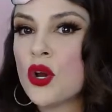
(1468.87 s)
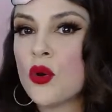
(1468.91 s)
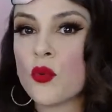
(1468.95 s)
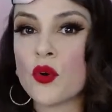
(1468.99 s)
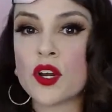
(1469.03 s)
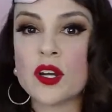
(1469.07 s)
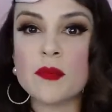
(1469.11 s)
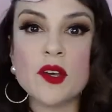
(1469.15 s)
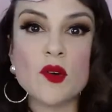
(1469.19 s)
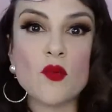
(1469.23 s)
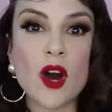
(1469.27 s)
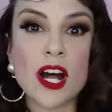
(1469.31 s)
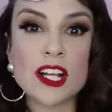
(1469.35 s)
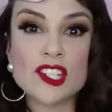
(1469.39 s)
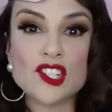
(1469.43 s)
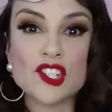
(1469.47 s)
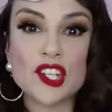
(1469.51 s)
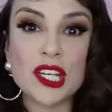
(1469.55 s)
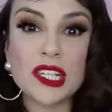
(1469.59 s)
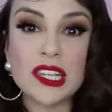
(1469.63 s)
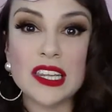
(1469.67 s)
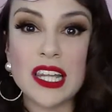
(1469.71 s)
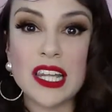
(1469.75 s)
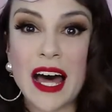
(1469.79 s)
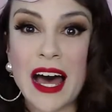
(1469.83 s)
We're going to be
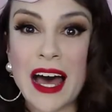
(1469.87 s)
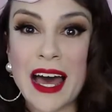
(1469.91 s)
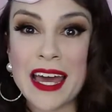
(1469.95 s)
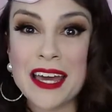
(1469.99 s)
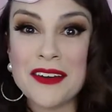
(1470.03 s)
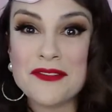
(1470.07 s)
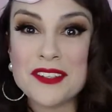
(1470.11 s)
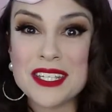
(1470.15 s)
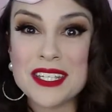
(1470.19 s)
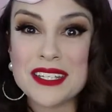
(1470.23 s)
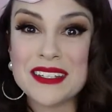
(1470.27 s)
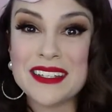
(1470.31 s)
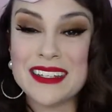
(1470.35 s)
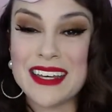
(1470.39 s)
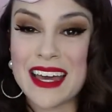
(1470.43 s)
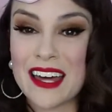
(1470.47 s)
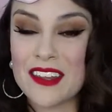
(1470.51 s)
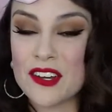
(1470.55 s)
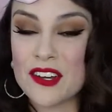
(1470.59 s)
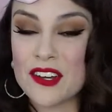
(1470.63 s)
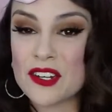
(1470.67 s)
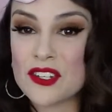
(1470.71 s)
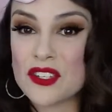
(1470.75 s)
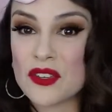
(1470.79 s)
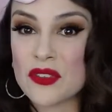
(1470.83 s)
watching it live
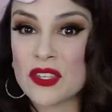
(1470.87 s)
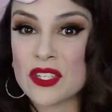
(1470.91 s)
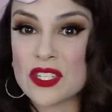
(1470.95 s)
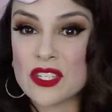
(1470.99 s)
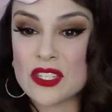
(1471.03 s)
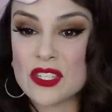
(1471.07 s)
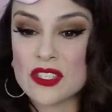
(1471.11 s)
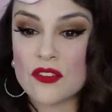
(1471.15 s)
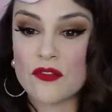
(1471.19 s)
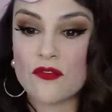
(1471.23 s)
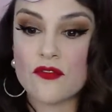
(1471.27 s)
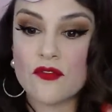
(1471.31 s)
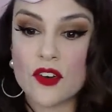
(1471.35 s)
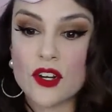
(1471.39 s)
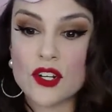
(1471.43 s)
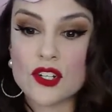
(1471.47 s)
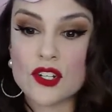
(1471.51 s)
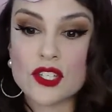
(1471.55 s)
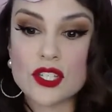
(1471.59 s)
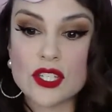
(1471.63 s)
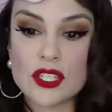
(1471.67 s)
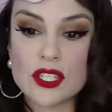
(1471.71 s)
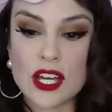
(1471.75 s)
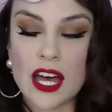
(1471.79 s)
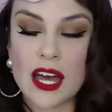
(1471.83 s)
together. So this is the
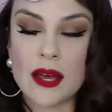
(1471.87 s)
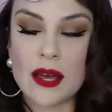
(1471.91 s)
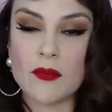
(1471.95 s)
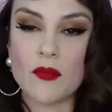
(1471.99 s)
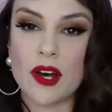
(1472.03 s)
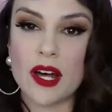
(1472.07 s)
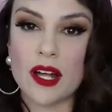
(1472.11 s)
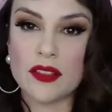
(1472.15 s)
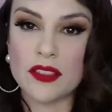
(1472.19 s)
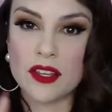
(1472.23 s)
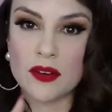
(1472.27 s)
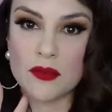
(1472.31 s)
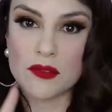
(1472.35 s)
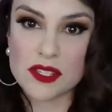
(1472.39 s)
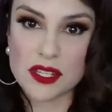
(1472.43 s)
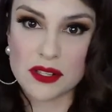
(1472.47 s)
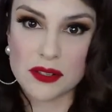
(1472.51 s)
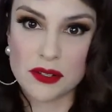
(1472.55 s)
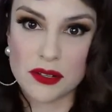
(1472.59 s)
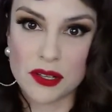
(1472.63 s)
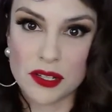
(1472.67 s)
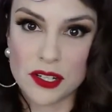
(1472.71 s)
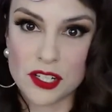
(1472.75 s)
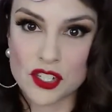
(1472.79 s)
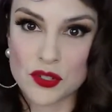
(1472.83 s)
first time, well, there was a
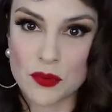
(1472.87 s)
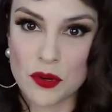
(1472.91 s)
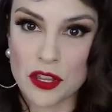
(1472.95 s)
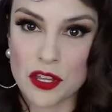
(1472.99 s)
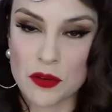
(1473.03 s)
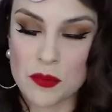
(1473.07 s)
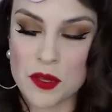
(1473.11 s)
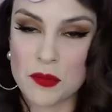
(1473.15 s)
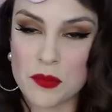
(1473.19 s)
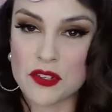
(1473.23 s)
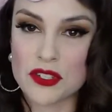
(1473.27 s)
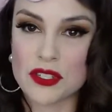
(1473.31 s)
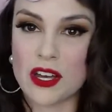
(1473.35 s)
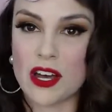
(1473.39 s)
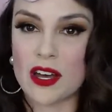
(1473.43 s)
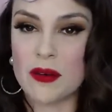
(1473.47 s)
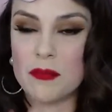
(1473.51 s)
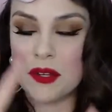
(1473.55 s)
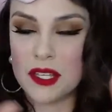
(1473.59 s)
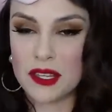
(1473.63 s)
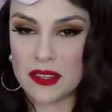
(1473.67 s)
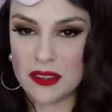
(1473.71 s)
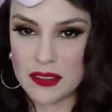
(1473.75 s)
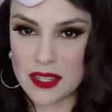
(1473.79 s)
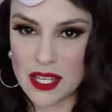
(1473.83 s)
little glitch where other people saw it,
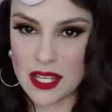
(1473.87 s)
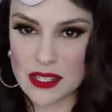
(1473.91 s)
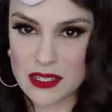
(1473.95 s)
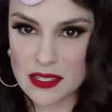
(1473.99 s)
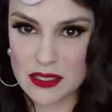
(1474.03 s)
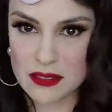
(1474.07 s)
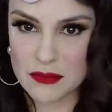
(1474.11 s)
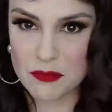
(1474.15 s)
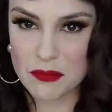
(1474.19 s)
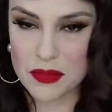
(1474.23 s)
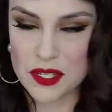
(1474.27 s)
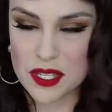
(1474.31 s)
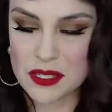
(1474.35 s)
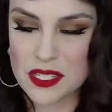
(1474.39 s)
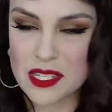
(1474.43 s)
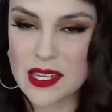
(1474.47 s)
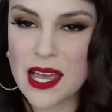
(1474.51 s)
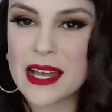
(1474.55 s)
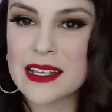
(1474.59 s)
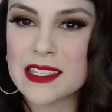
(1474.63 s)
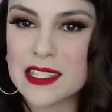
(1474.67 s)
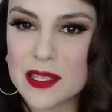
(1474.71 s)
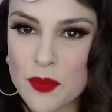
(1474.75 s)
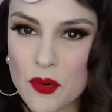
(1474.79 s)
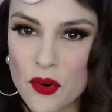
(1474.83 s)
but that's
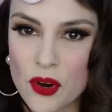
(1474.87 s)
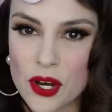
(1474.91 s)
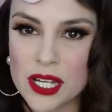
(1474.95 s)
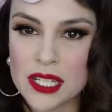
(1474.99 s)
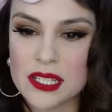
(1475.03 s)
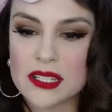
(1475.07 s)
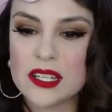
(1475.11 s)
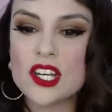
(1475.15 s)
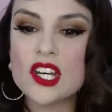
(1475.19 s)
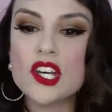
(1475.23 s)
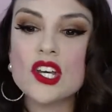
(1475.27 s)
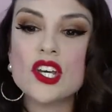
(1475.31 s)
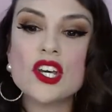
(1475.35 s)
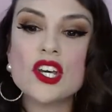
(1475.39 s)
besides the point.